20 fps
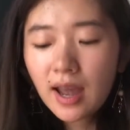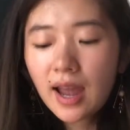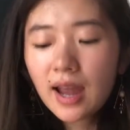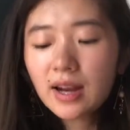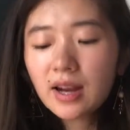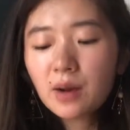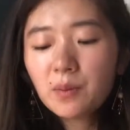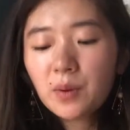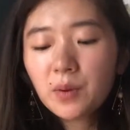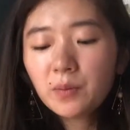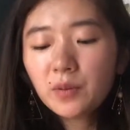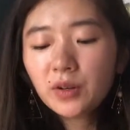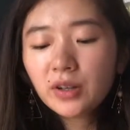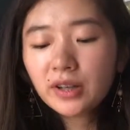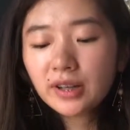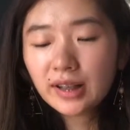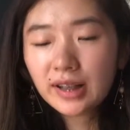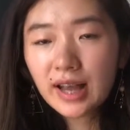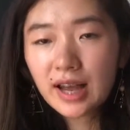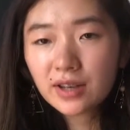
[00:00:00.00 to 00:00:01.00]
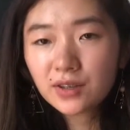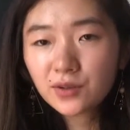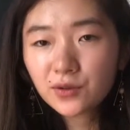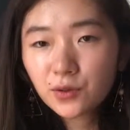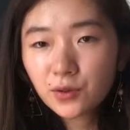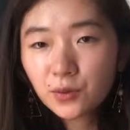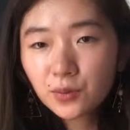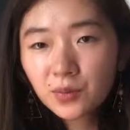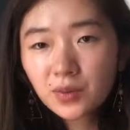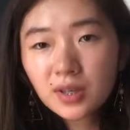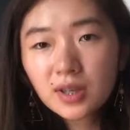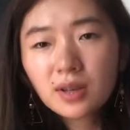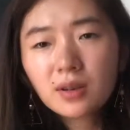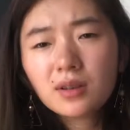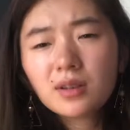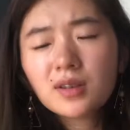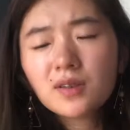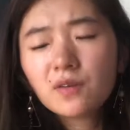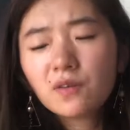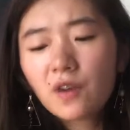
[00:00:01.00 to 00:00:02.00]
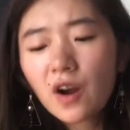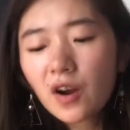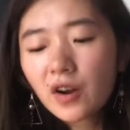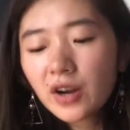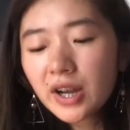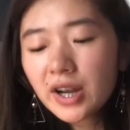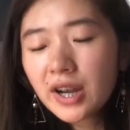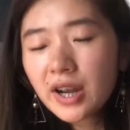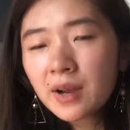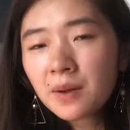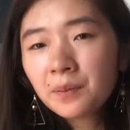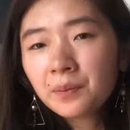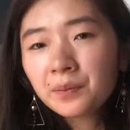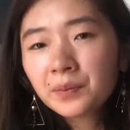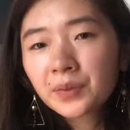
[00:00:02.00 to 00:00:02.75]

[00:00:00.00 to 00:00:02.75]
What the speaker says: And I remember the classrooms. It's very